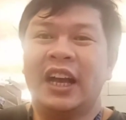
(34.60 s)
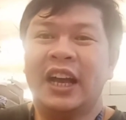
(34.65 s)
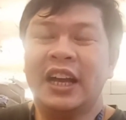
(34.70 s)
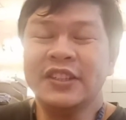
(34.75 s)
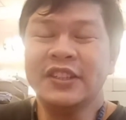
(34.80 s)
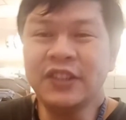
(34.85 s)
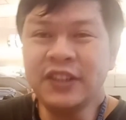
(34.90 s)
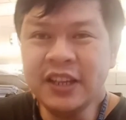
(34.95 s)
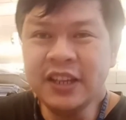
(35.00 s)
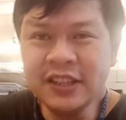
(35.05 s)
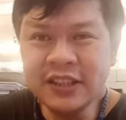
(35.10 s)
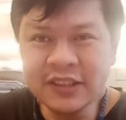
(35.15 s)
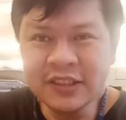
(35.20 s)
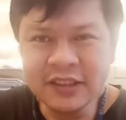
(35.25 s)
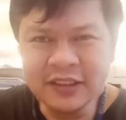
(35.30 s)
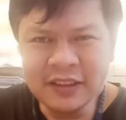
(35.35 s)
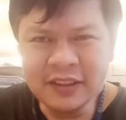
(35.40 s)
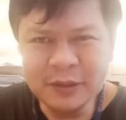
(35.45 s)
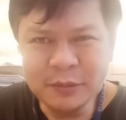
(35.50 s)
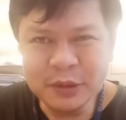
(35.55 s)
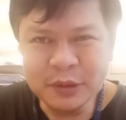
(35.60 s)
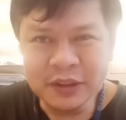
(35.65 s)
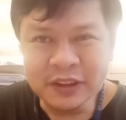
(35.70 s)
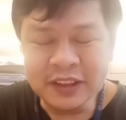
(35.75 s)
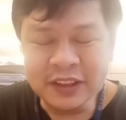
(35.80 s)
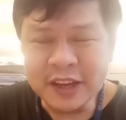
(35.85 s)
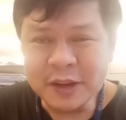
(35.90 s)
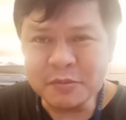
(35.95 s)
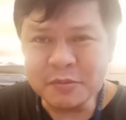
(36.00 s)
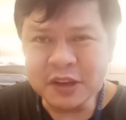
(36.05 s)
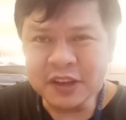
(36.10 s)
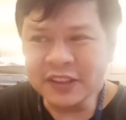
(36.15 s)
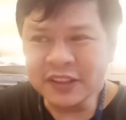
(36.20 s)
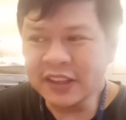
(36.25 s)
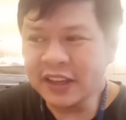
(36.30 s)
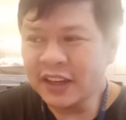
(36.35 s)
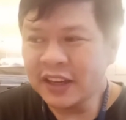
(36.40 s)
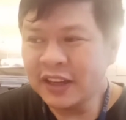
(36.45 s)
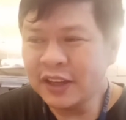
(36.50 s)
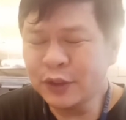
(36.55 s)
Today it's a little bit late
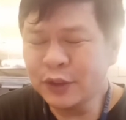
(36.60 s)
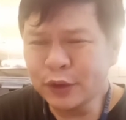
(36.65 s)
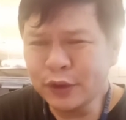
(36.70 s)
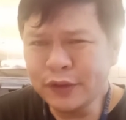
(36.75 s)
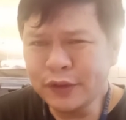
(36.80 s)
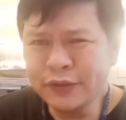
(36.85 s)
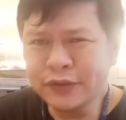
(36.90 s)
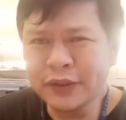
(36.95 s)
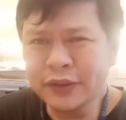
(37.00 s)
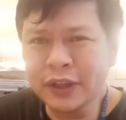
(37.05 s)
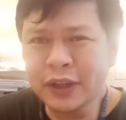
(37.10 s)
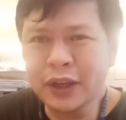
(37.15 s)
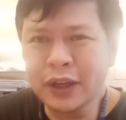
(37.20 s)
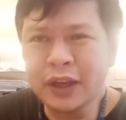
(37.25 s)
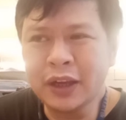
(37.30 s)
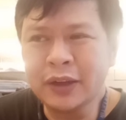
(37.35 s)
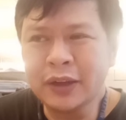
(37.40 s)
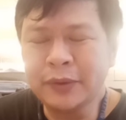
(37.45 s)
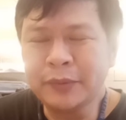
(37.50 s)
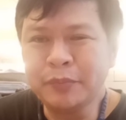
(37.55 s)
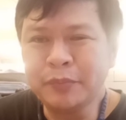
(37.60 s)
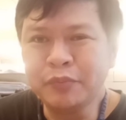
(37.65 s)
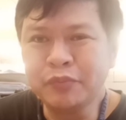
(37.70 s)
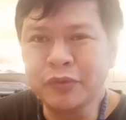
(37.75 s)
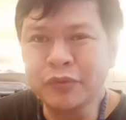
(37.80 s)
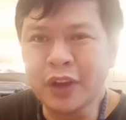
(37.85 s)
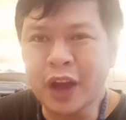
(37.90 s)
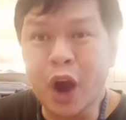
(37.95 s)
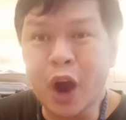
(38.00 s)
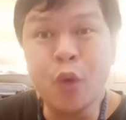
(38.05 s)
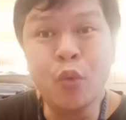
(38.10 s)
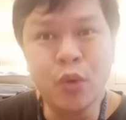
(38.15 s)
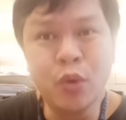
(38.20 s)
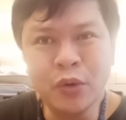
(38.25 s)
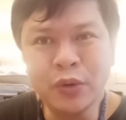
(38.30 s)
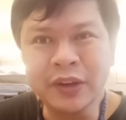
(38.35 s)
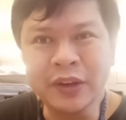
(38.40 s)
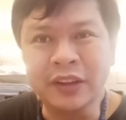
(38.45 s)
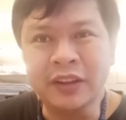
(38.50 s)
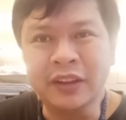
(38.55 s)
because I sort of awoke